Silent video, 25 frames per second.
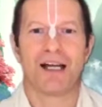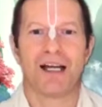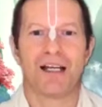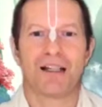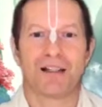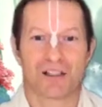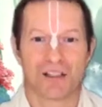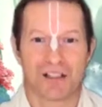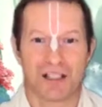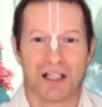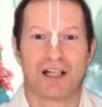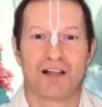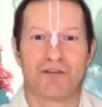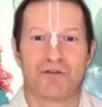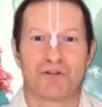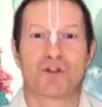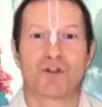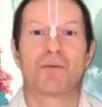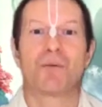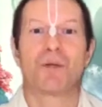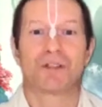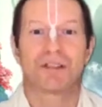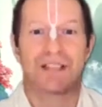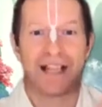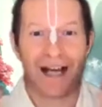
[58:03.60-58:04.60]
the son of
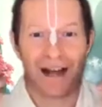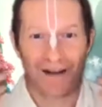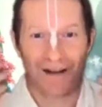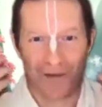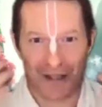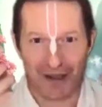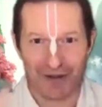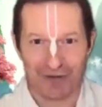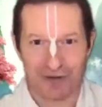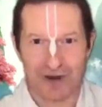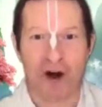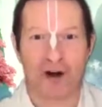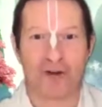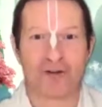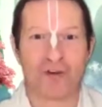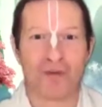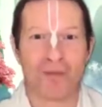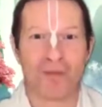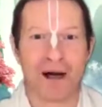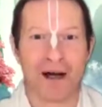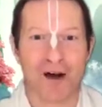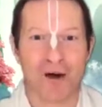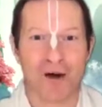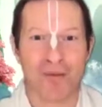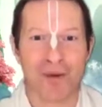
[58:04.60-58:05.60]
Drumildanav, offer
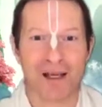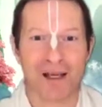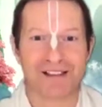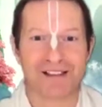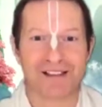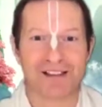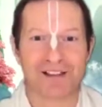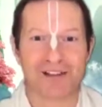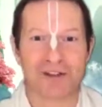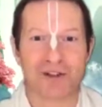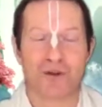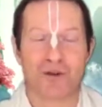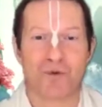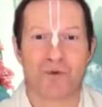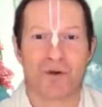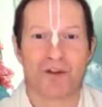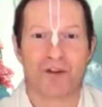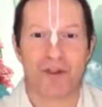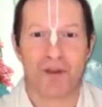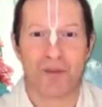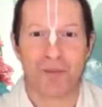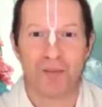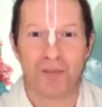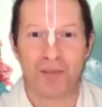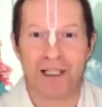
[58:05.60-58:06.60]
my obeisances to you
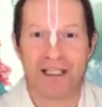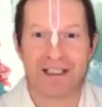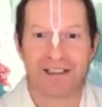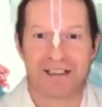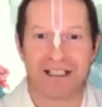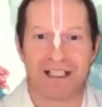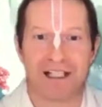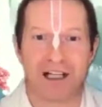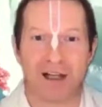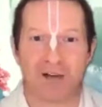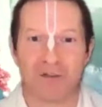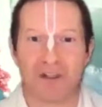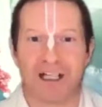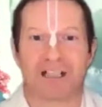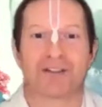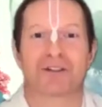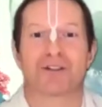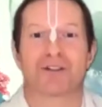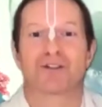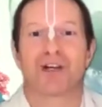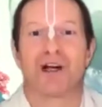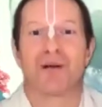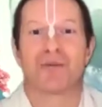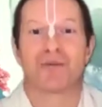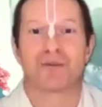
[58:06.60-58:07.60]
with the beating of kettle
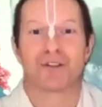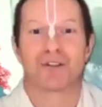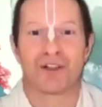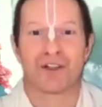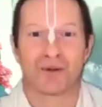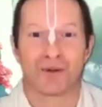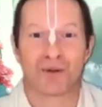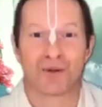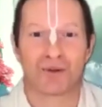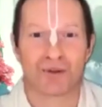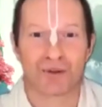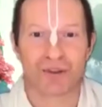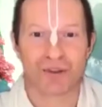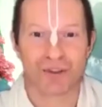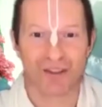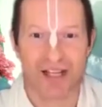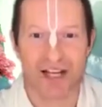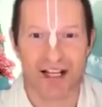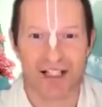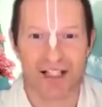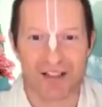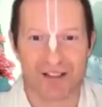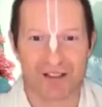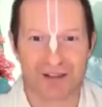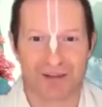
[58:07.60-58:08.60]
drums on all
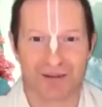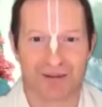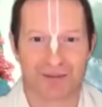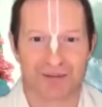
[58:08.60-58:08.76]
sides.